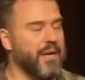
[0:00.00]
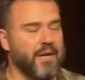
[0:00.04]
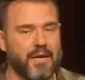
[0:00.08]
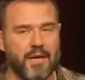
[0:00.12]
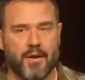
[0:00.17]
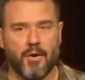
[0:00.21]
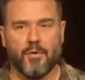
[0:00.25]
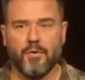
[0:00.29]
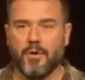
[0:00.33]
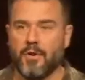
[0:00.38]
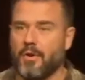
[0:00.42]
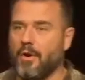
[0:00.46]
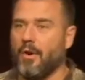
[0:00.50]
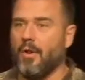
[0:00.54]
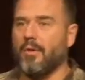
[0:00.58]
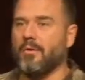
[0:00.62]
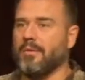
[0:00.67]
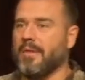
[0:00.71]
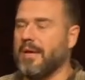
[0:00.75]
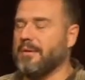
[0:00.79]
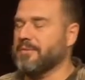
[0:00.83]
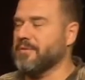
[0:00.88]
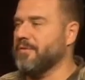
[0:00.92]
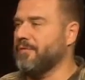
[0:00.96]
and I go, no,
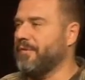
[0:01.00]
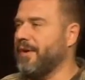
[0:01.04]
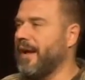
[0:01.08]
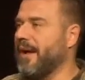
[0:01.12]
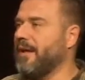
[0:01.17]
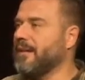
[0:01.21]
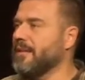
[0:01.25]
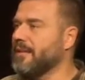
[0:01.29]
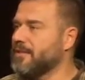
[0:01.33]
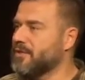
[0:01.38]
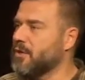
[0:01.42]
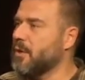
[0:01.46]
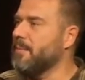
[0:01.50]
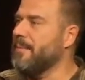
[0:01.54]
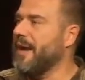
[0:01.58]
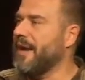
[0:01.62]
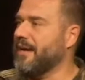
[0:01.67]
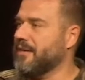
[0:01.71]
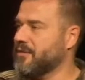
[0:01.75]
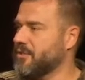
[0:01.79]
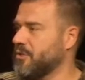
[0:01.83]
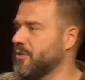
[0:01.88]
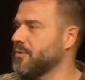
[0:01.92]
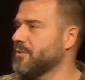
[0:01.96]
that was a foul. Let's go
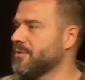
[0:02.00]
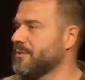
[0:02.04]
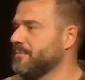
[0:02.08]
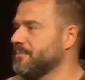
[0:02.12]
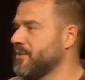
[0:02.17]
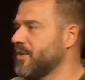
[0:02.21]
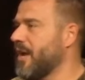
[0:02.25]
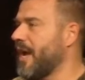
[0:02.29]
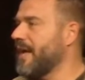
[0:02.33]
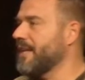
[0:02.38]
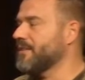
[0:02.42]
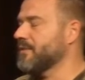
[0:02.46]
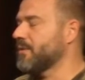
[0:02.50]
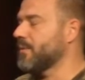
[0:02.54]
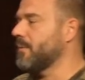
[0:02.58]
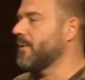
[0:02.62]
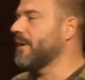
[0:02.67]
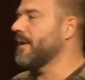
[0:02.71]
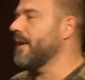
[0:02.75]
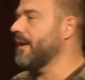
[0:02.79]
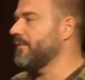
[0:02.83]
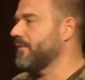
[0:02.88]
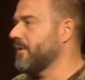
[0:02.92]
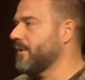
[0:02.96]
back, shoot some shots or
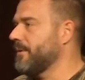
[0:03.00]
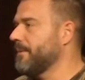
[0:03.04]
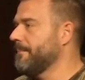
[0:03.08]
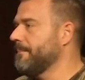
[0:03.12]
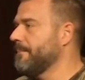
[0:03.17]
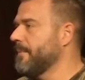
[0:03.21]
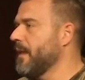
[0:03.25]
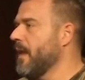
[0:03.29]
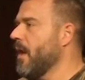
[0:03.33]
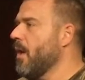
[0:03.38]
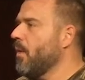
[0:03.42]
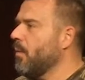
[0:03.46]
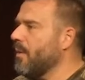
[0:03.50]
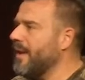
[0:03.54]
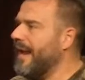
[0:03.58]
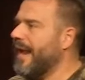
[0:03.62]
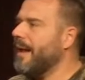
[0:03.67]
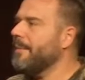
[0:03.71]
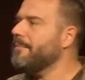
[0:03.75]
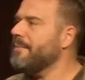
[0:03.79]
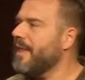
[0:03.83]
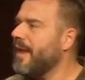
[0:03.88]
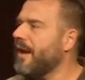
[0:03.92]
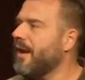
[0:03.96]
whatever. When
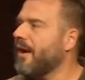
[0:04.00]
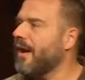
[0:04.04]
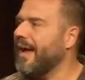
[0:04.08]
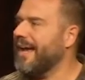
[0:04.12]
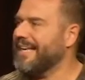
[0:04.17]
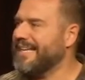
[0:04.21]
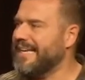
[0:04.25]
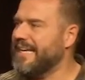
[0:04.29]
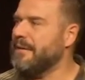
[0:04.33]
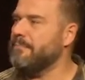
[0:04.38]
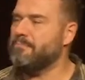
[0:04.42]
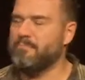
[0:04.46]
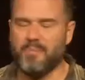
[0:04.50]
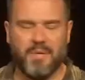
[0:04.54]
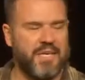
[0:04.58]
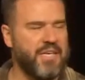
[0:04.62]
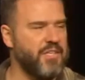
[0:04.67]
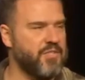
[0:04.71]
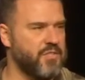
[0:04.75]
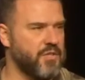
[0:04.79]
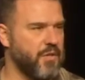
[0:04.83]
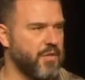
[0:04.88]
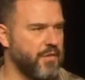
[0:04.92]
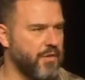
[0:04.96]
I'm there, I keep
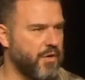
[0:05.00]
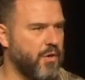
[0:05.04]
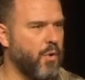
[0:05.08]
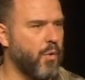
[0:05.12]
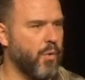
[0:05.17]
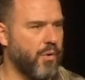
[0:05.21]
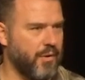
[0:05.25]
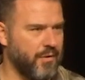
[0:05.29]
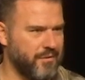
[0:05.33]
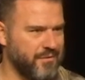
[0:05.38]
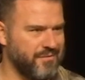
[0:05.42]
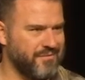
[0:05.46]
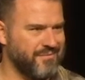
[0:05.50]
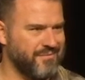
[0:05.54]
peace on the court.